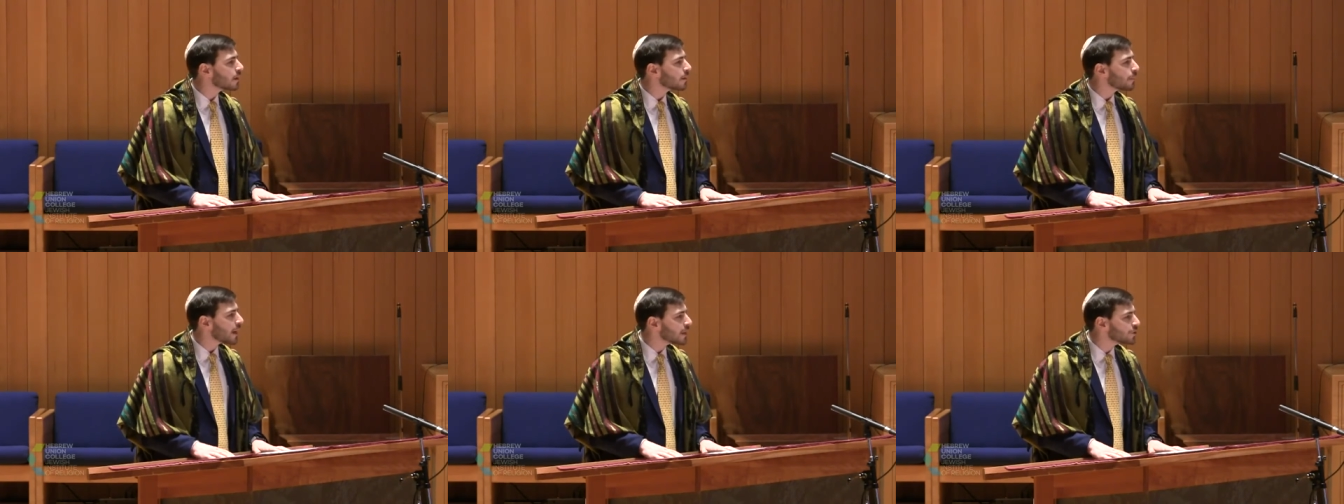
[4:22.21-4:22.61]

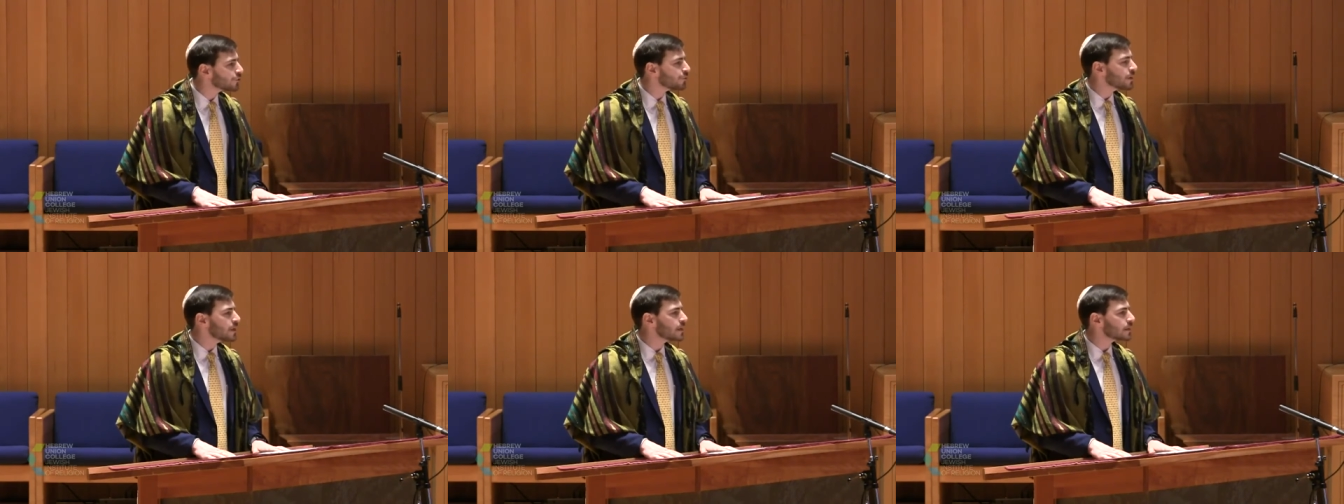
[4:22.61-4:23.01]
by
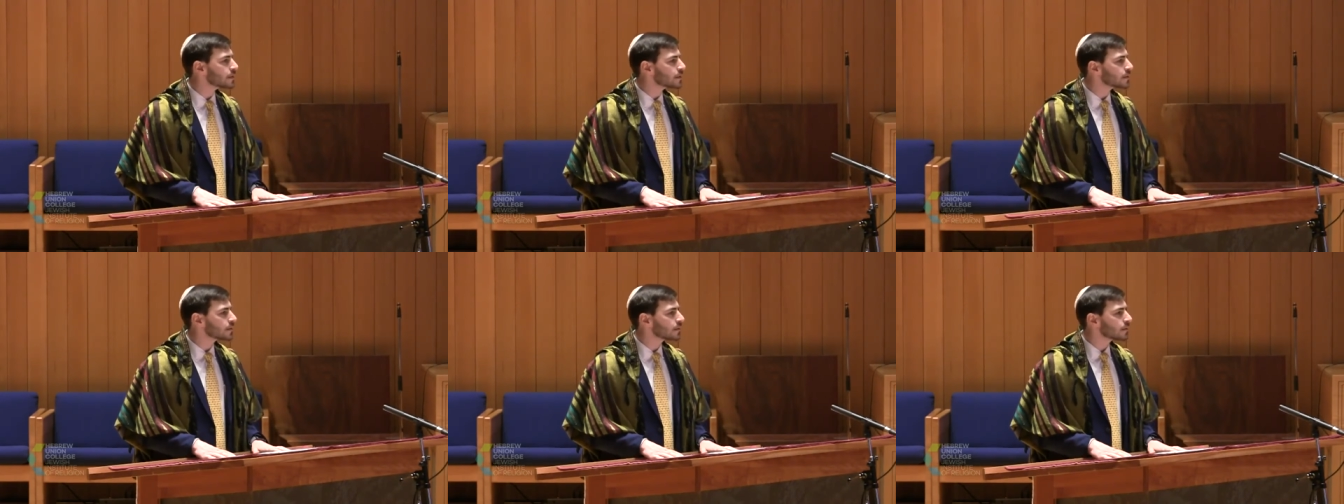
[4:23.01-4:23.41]

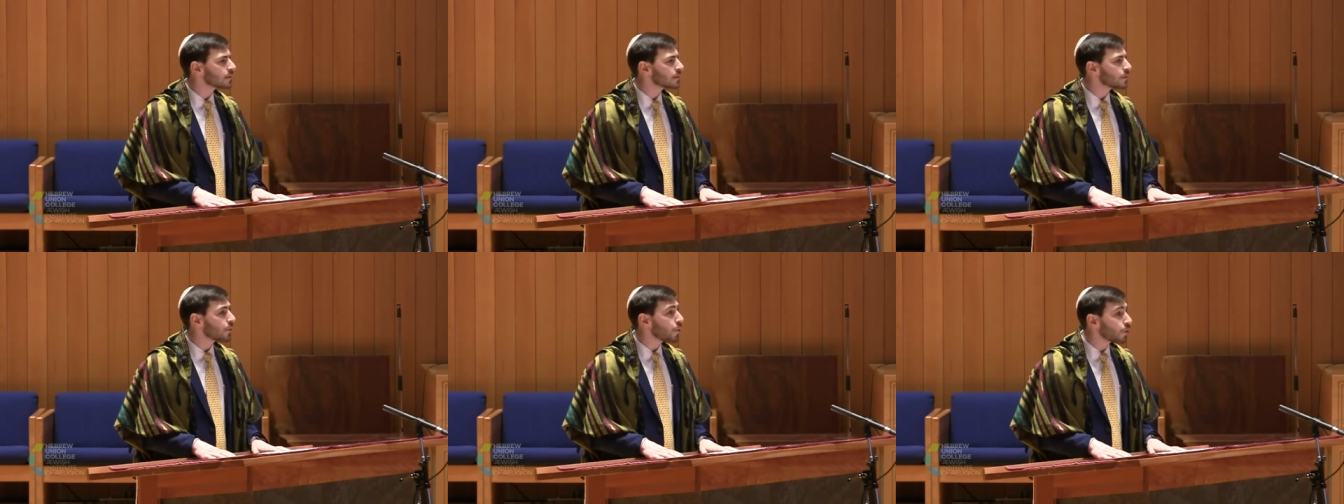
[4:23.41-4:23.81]
trees,
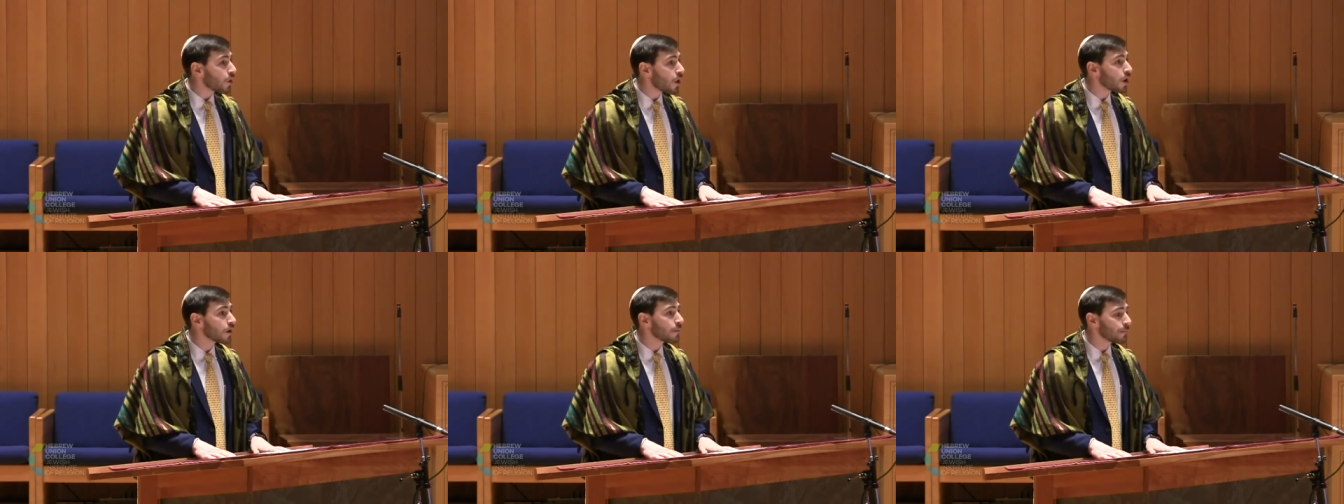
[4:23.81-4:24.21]
or
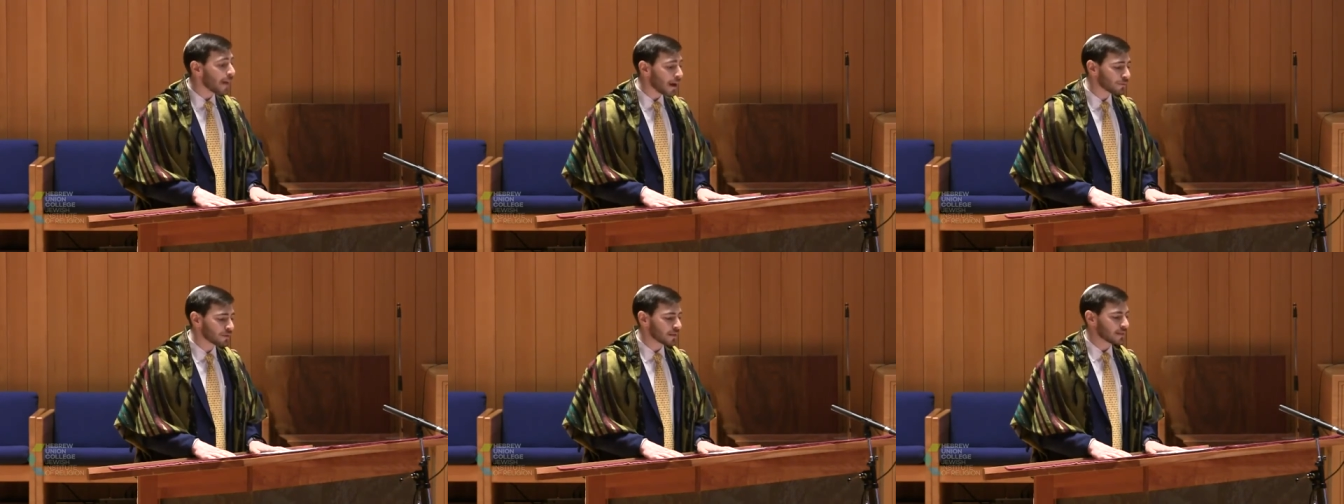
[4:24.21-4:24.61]
on
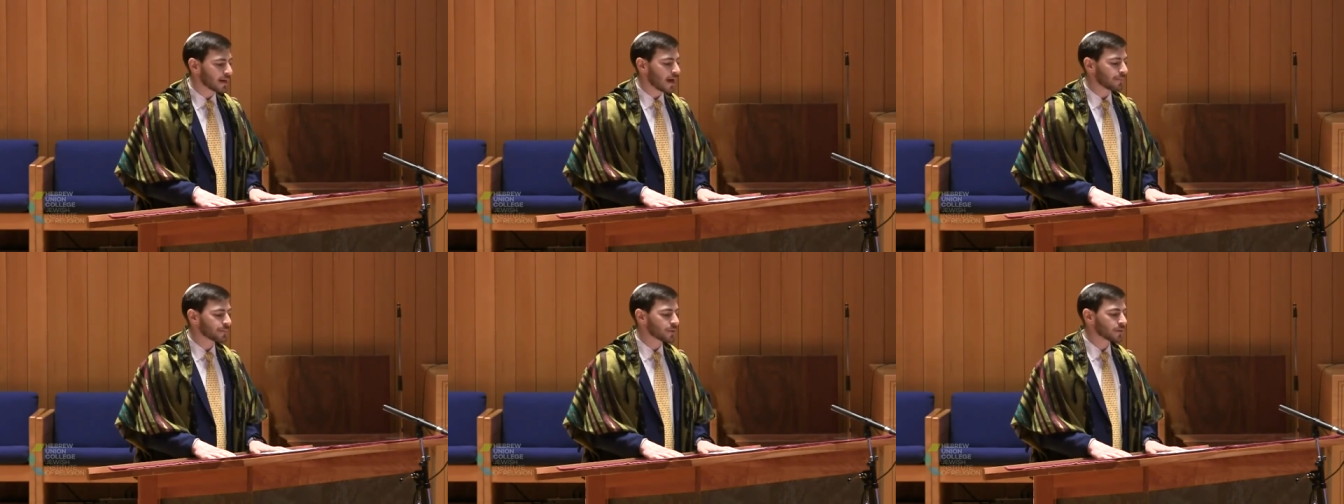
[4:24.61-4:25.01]

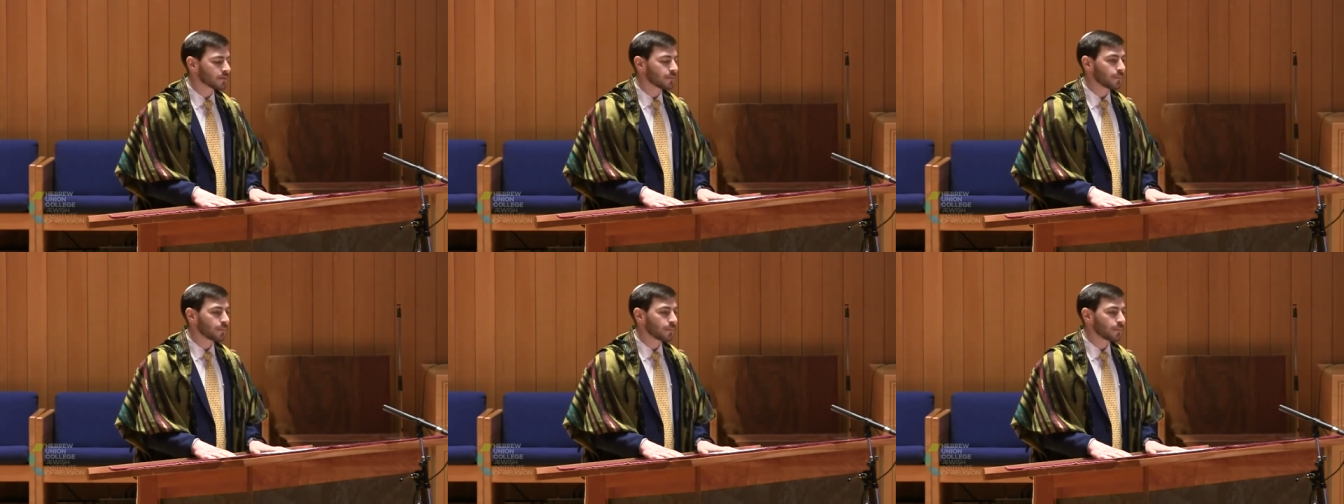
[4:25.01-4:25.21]
mountaintops.